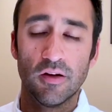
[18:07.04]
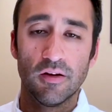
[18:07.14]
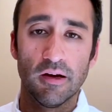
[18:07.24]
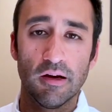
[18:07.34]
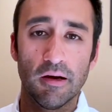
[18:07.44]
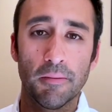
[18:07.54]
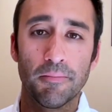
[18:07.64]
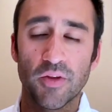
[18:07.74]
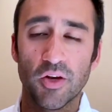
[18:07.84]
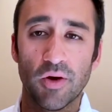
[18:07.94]

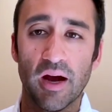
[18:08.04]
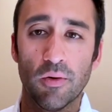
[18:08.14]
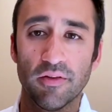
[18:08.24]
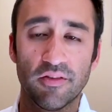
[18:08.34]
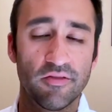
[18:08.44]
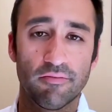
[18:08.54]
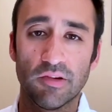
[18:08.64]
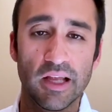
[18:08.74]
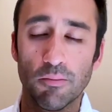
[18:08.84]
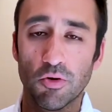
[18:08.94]
how it's
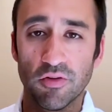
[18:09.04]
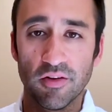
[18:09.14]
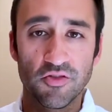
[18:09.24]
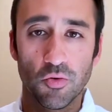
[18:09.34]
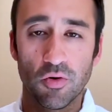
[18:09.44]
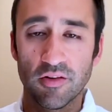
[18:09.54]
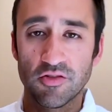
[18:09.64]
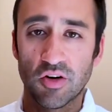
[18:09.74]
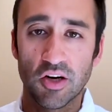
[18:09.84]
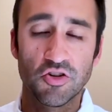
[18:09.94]
labeled and stored and
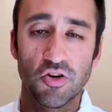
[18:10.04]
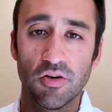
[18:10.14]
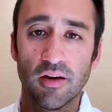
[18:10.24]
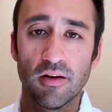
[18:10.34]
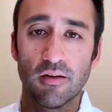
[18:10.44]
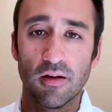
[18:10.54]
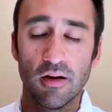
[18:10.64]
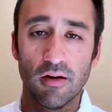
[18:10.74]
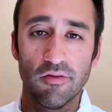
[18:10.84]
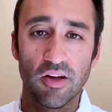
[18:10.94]
structured and
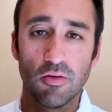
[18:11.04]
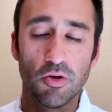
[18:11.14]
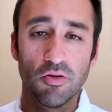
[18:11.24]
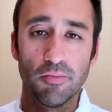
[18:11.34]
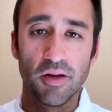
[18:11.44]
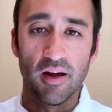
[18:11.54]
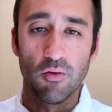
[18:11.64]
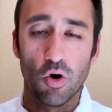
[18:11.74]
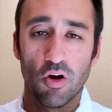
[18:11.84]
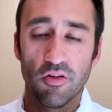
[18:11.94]
available behind
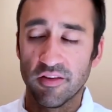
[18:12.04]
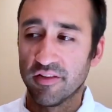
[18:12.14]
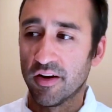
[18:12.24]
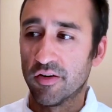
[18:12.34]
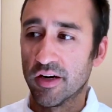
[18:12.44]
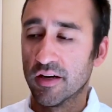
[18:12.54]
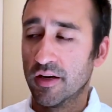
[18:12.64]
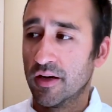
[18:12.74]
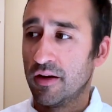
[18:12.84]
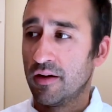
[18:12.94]
walls, et cetera,
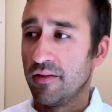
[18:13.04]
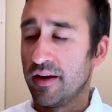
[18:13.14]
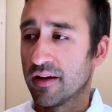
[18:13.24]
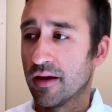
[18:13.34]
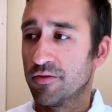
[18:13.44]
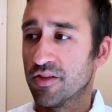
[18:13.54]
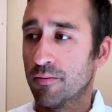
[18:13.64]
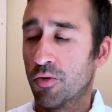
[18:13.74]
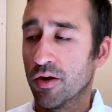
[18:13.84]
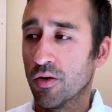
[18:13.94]
that it comes to the
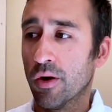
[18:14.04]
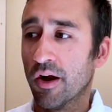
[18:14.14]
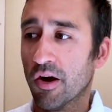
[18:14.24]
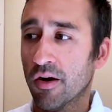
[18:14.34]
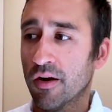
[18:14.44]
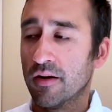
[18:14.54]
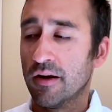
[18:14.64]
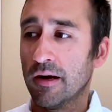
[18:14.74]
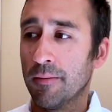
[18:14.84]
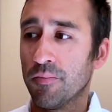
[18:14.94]
point where
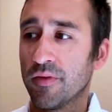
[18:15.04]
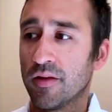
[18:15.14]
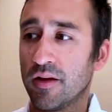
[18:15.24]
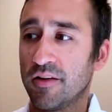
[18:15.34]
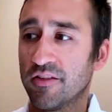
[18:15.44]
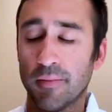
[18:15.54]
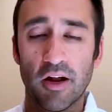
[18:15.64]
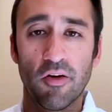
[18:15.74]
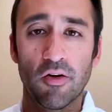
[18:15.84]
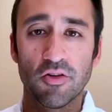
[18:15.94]
it doesn't matter
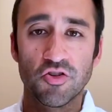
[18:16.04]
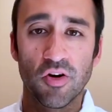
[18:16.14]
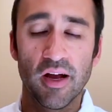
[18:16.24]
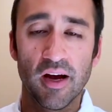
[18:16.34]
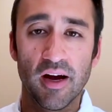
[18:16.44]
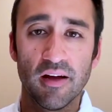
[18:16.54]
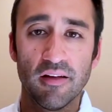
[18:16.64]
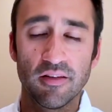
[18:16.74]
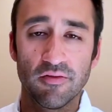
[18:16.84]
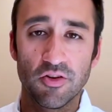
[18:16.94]
how good your AI is
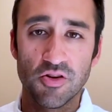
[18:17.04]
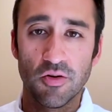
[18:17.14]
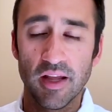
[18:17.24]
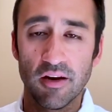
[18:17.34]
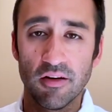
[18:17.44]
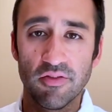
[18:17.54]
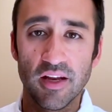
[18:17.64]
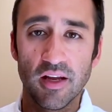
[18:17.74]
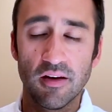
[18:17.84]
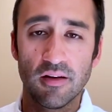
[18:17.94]
if there's no data to feed
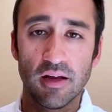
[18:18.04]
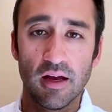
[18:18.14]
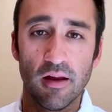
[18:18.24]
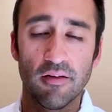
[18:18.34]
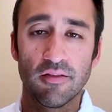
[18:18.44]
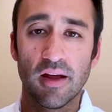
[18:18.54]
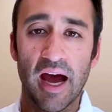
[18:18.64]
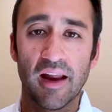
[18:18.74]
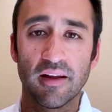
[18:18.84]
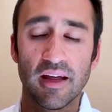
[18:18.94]
it. And
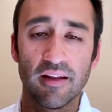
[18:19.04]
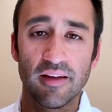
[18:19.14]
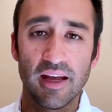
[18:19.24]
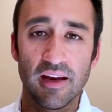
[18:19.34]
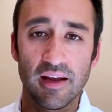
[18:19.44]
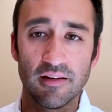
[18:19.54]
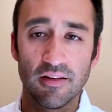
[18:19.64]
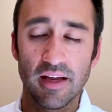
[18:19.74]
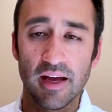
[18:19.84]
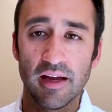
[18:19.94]
getting the data into
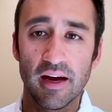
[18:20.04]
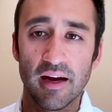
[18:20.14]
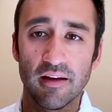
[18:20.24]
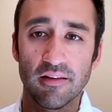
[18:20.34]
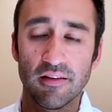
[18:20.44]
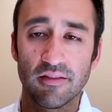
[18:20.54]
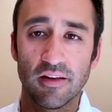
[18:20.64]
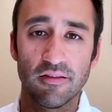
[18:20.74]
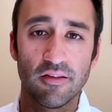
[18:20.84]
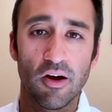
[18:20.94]
the AI
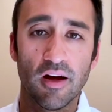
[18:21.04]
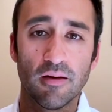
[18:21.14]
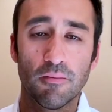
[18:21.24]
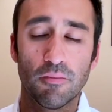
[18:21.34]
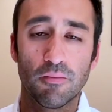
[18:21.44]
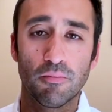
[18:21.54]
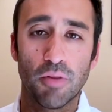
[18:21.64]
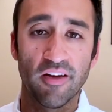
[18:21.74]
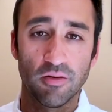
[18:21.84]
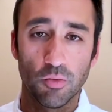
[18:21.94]
is not
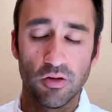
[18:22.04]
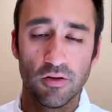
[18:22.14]
possible.